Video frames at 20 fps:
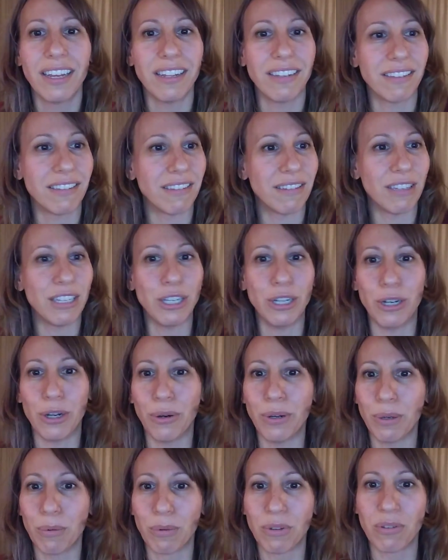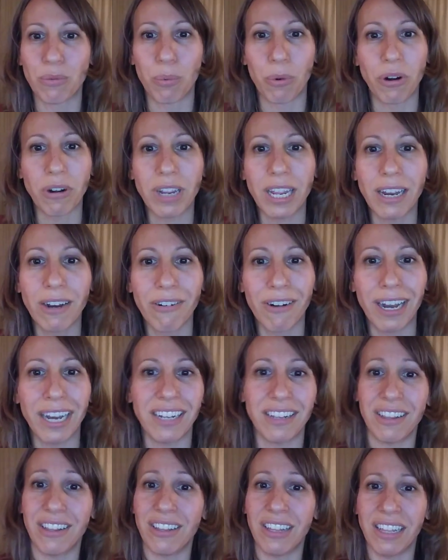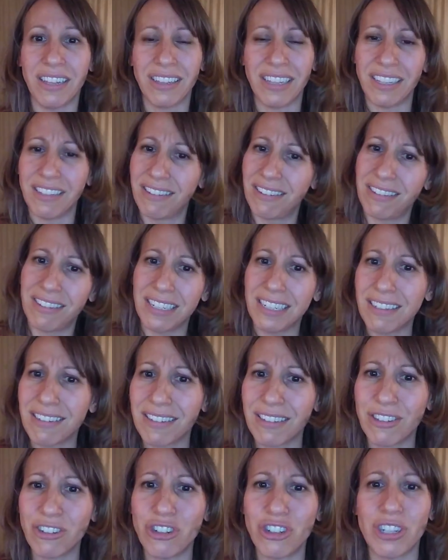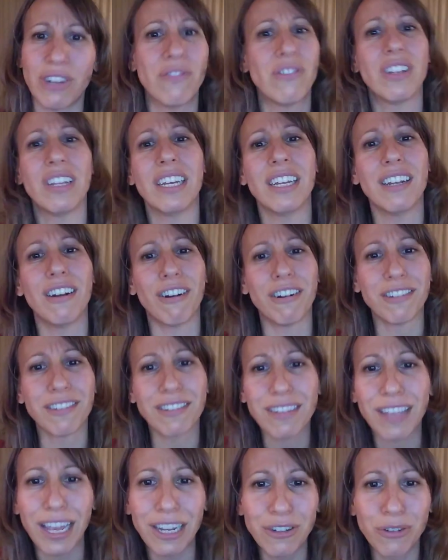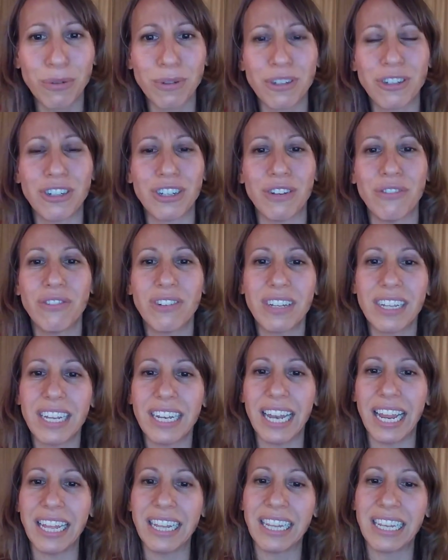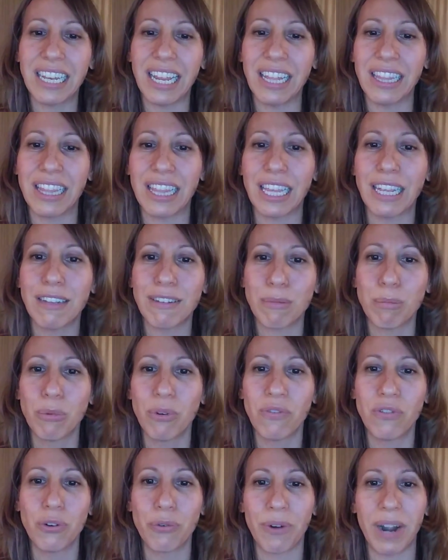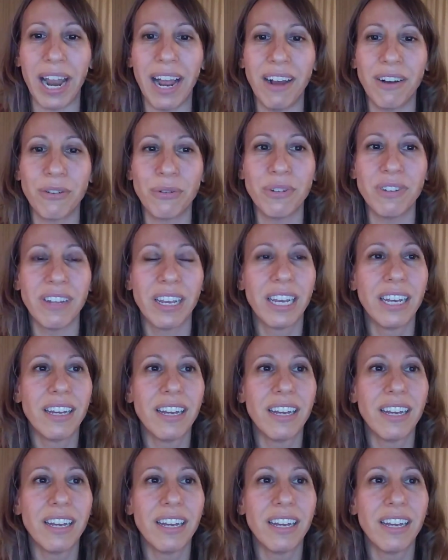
It was working great. Then the season shifted, our schedule shifted, and things moved around.